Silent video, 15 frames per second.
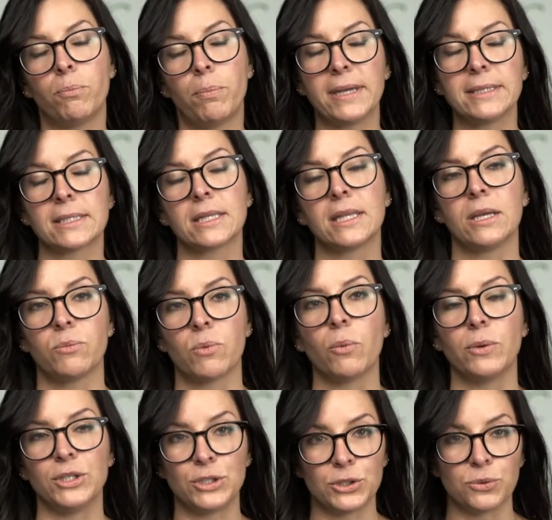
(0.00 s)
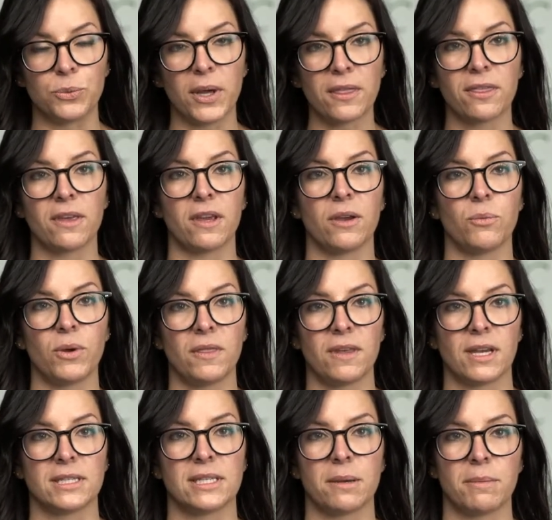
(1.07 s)
Basically, what we do with the
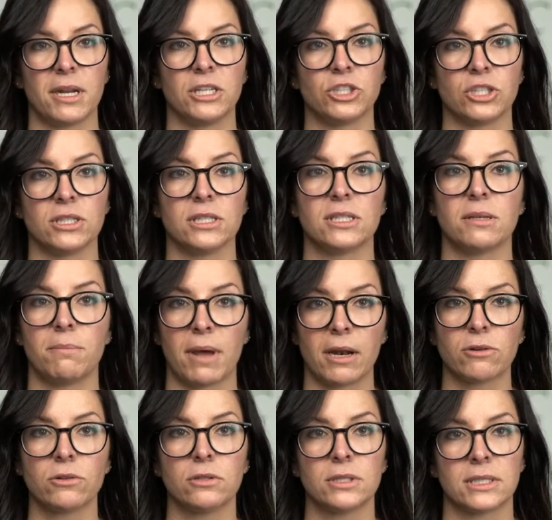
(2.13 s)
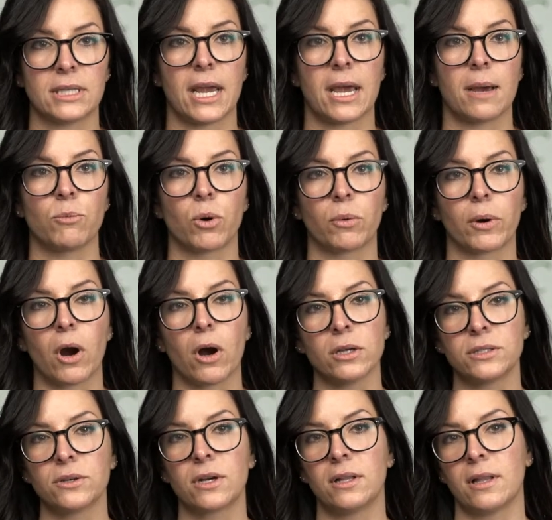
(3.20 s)
examinations, it's a medical exam where we're
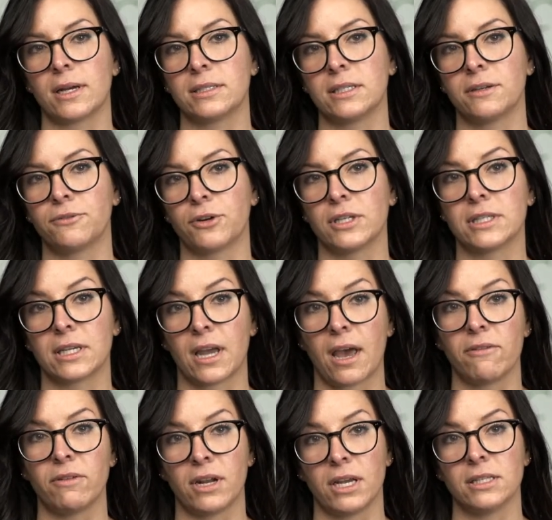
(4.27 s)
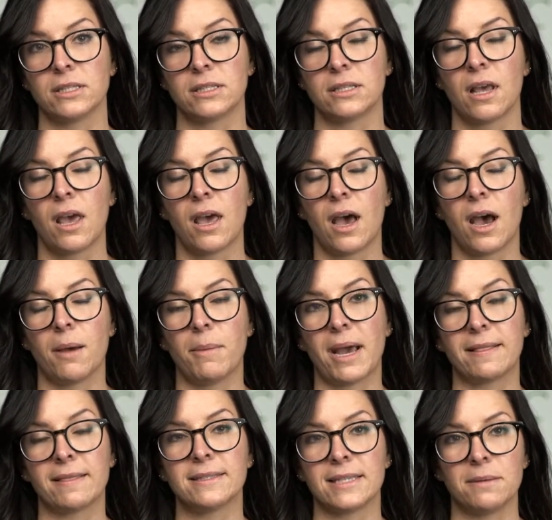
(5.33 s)
also collecting forensic evidence
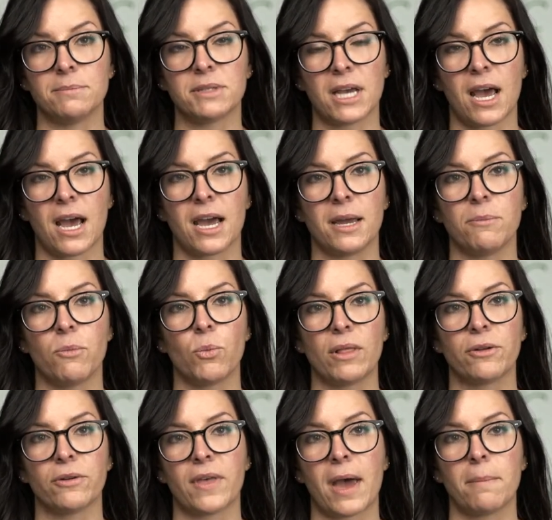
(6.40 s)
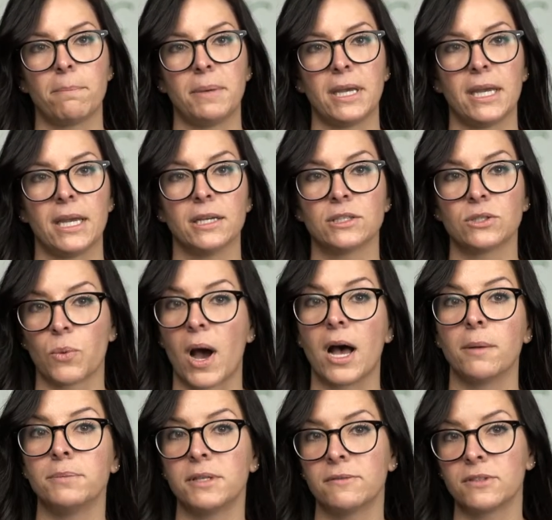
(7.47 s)
at the same time, whether that be
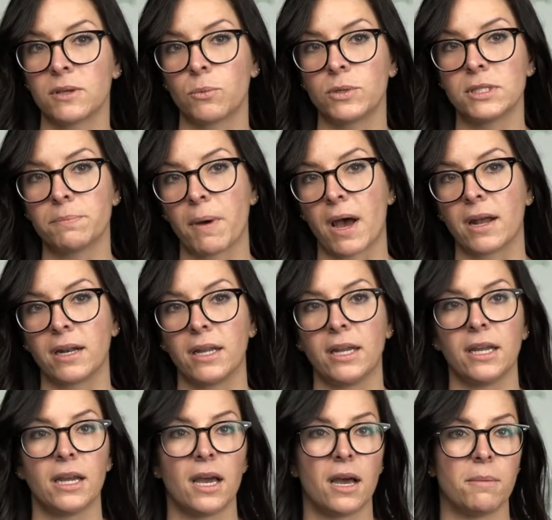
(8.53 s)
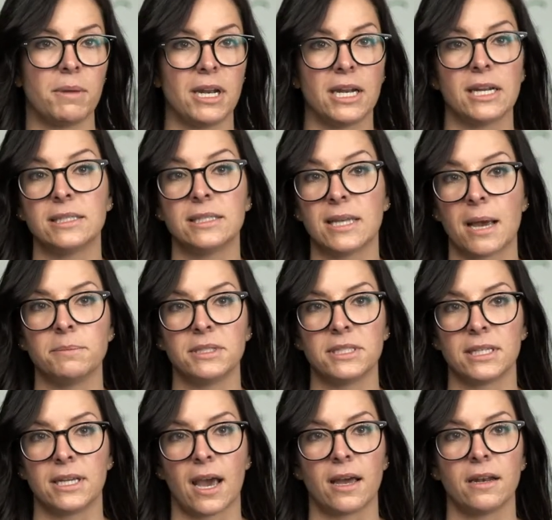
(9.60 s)
swabs of someone's body in an attempt
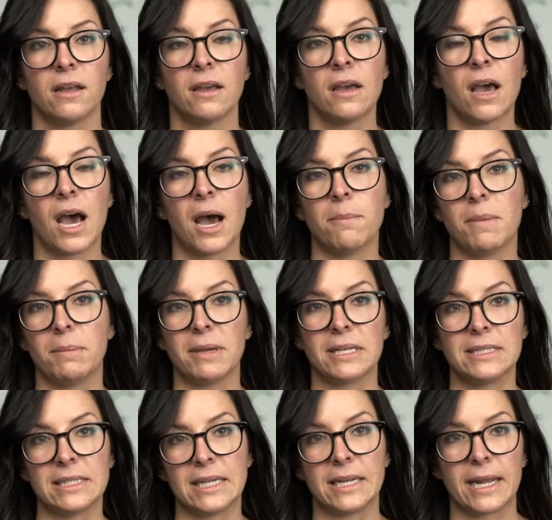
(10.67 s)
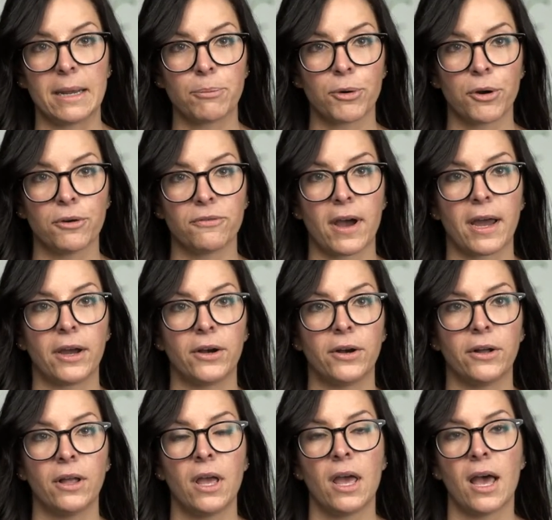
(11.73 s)
to get maybe a DNA
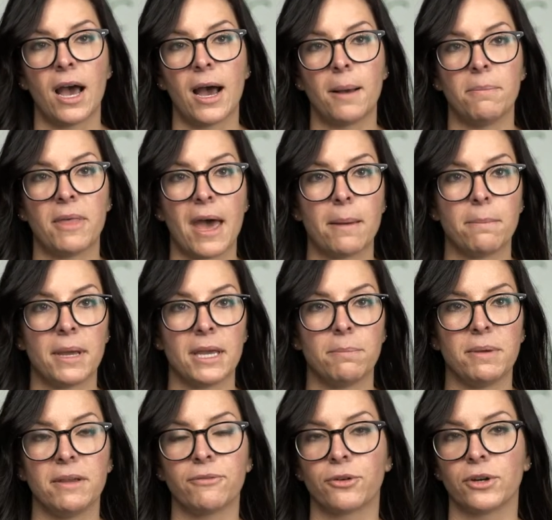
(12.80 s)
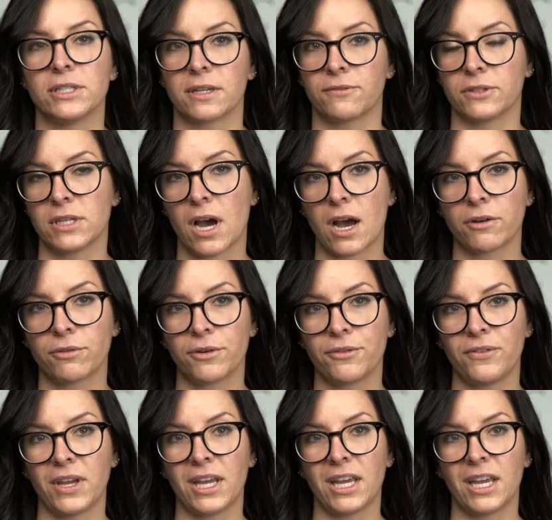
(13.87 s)
profile, that may be forensic
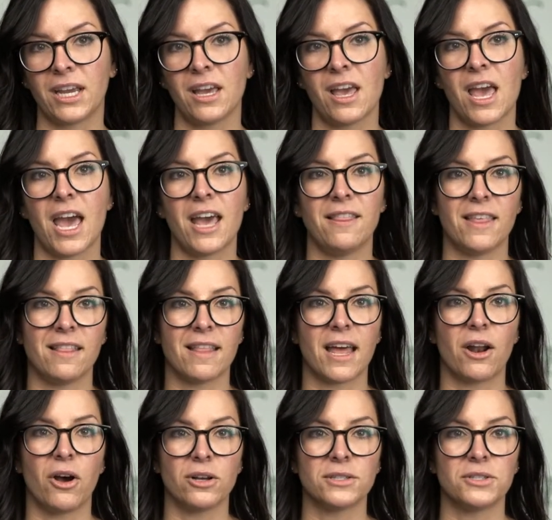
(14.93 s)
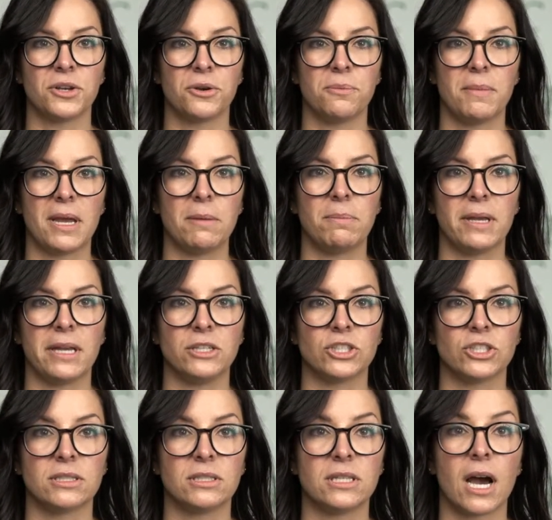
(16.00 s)
photography, and then that also may be
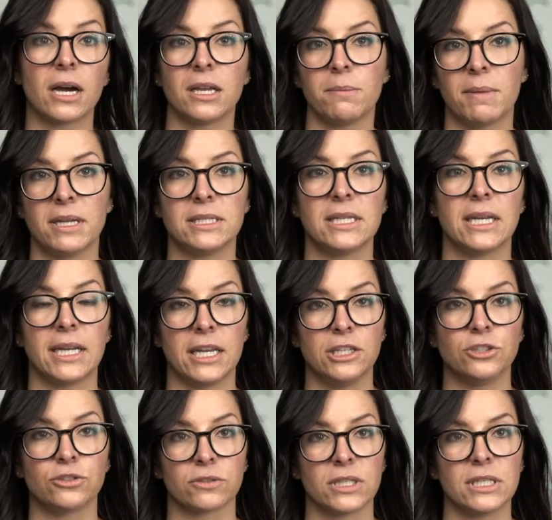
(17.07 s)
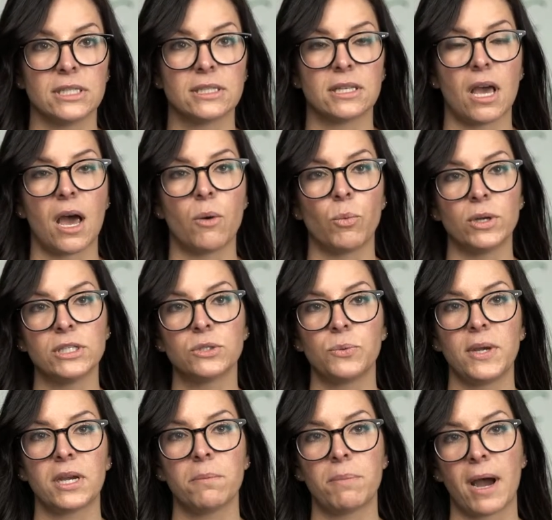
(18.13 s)
just documenting injuries. Once
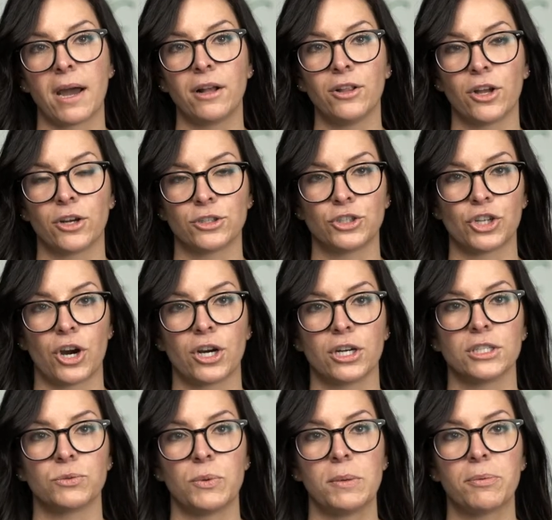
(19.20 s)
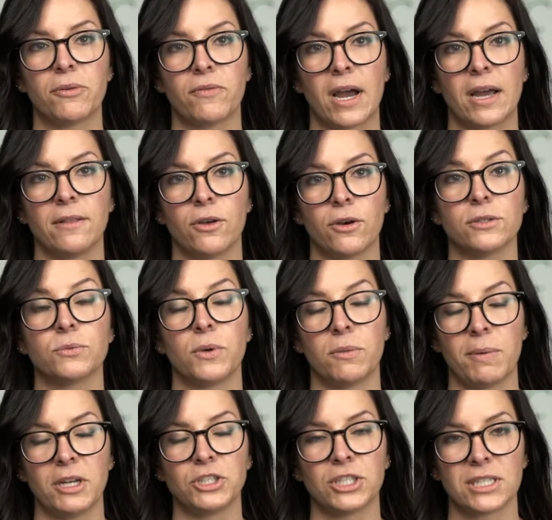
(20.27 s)
we compile our charts, we provide those with
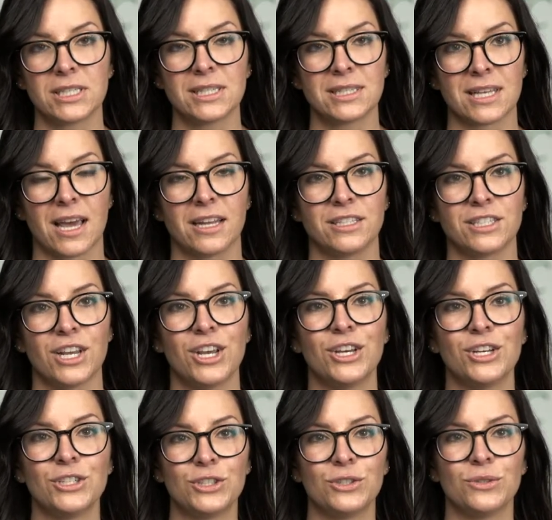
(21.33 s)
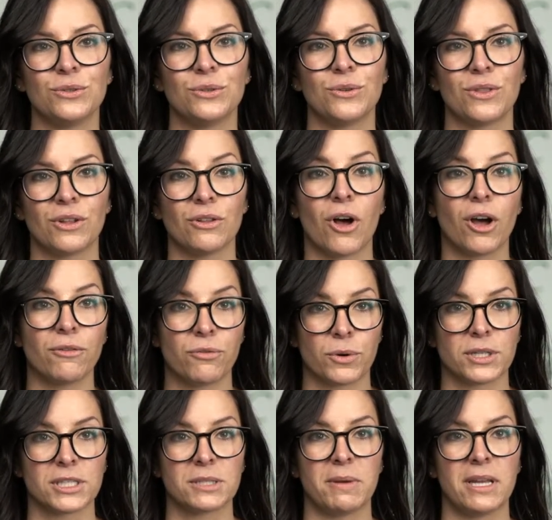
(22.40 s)
patient consent to the law
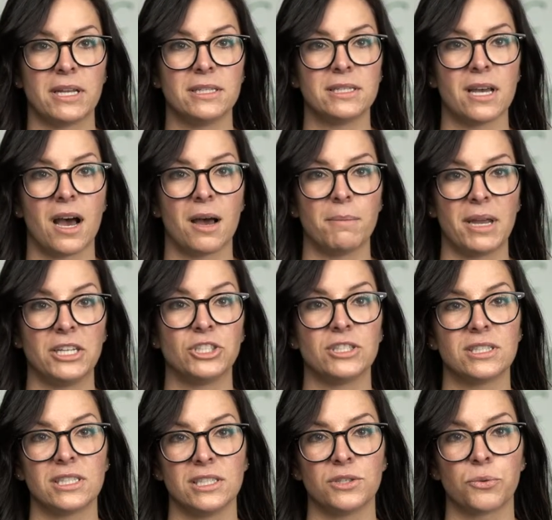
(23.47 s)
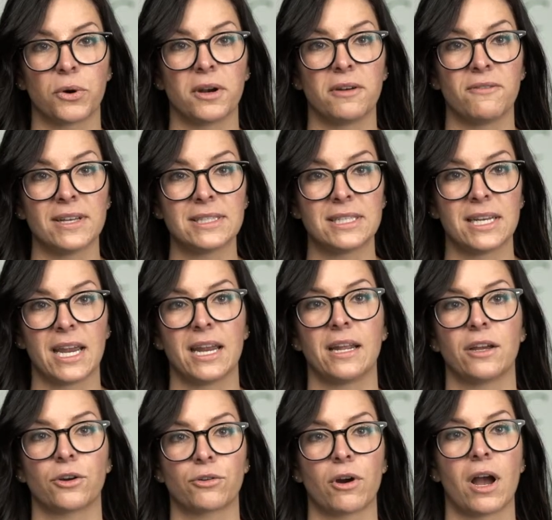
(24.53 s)
enforcement agencies who are
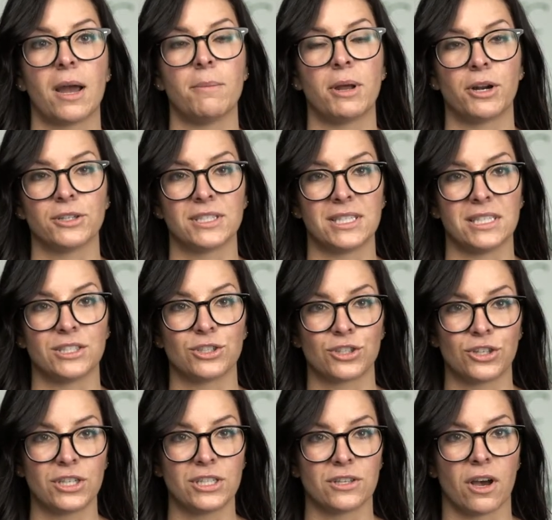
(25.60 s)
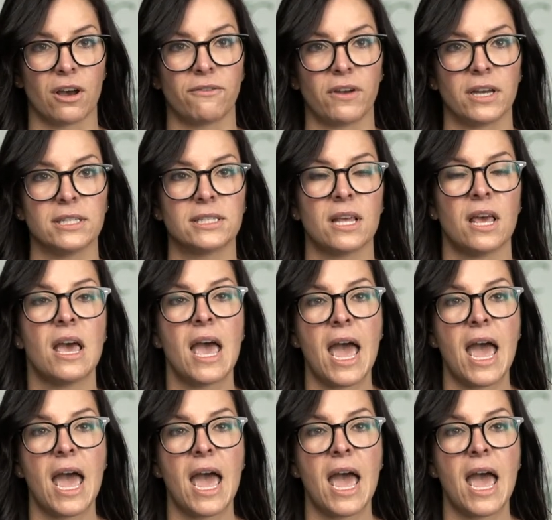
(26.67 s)
investigating a crime in our state's attorney's office.